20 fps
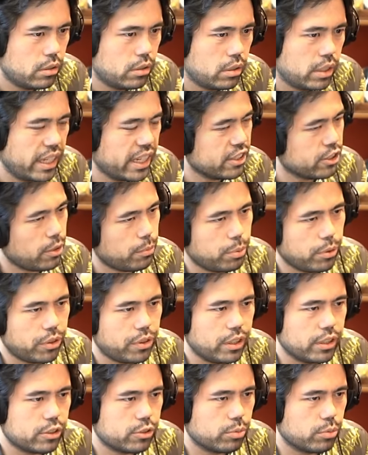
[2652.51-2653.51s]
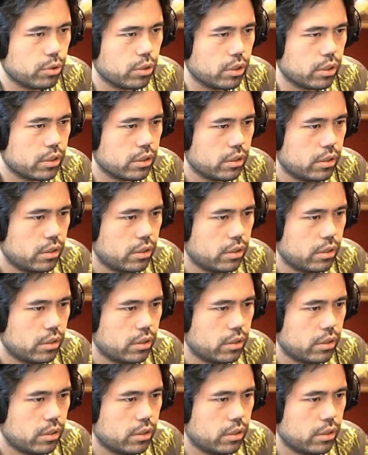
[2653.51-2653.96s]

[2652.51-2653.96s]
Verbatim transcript: I guess I'll put this rook.